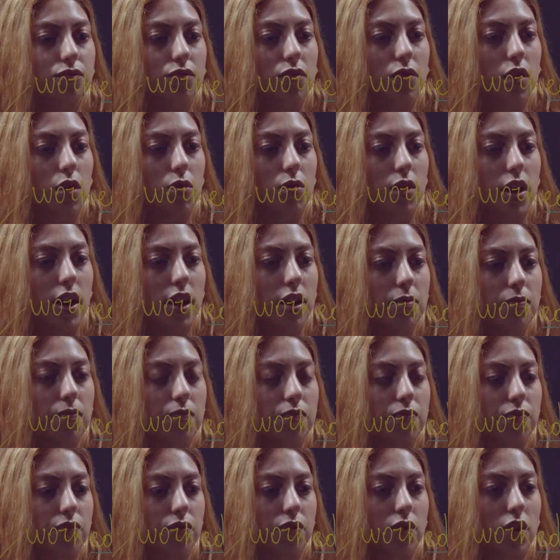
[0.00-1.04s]
Okay?
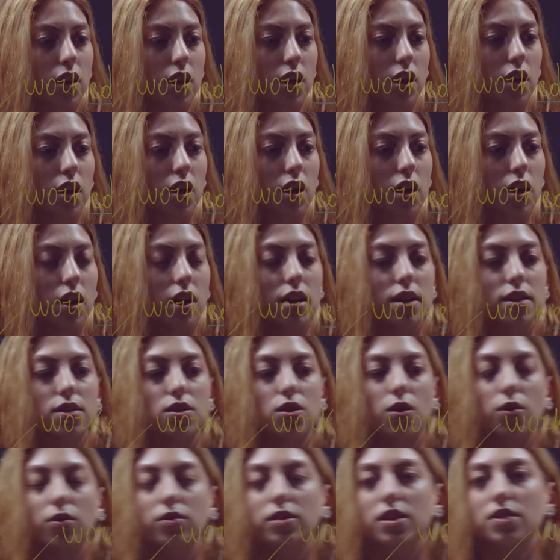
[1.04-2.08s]

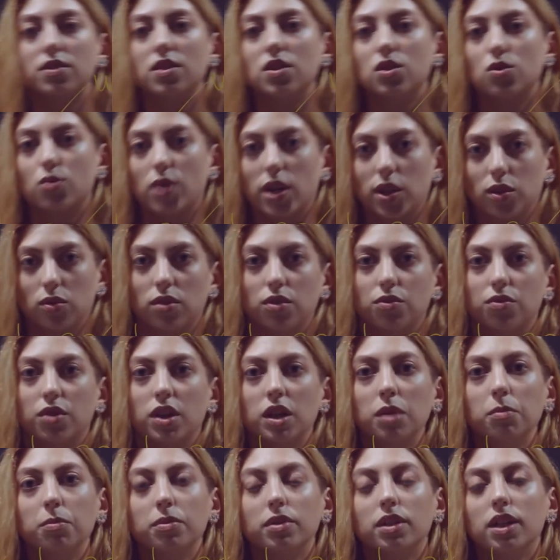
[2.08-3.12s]
So this is regular
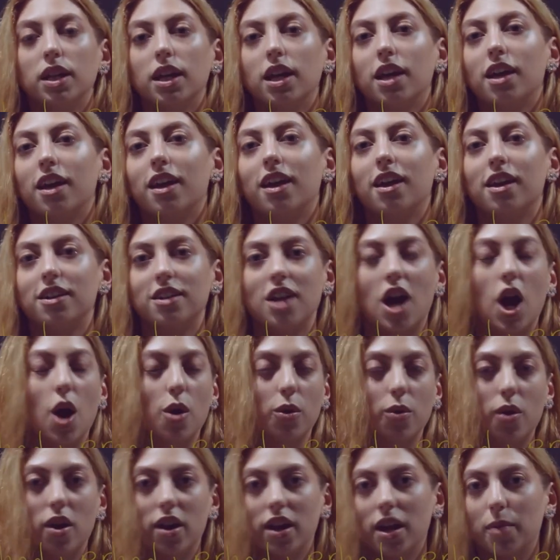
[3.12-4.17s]
verb. And
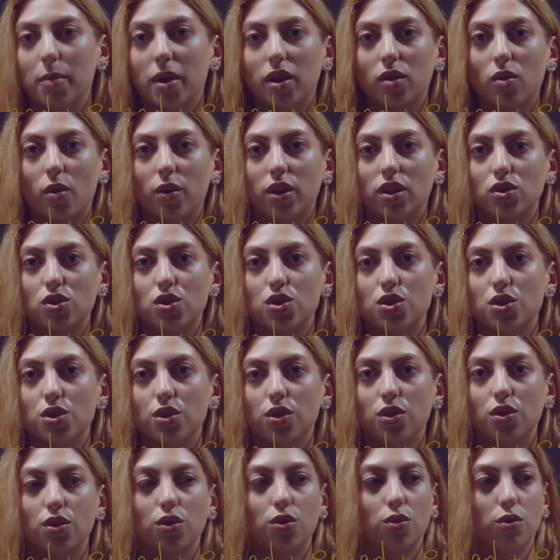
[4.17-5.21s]
how am I going
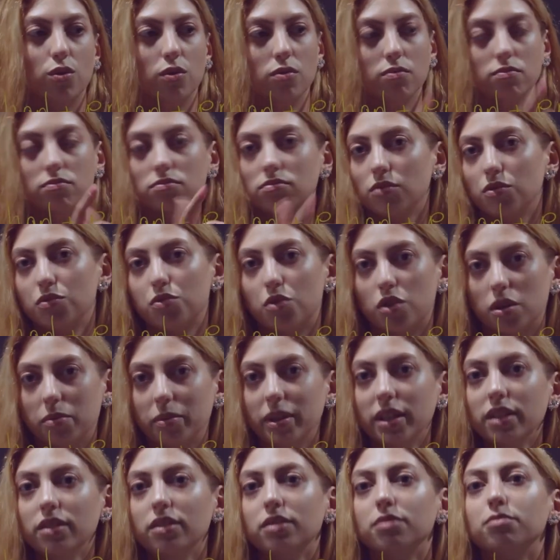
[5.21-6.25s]
to form
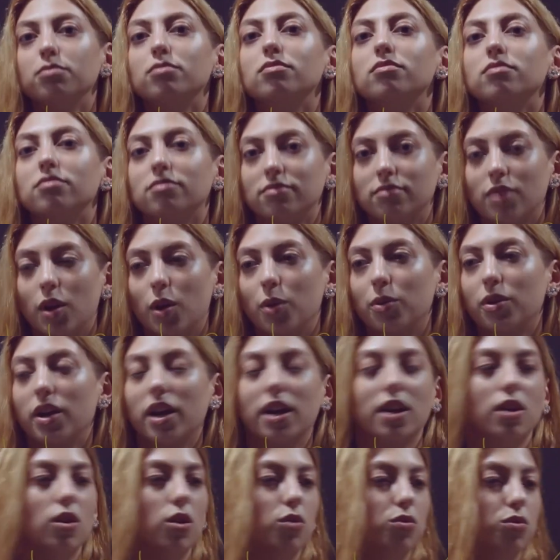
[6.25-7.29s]
it?
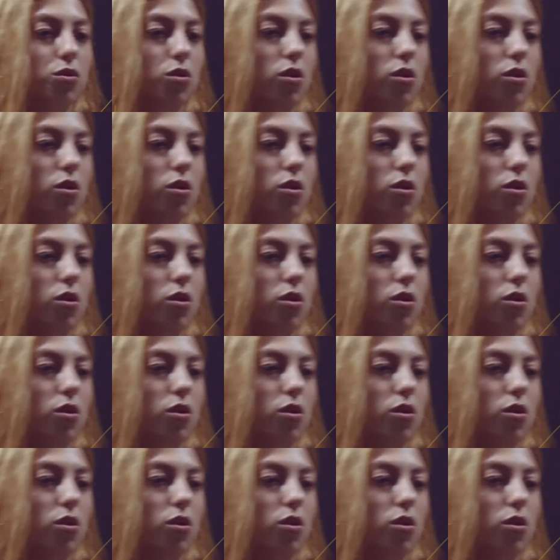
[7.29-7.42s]
Okay, of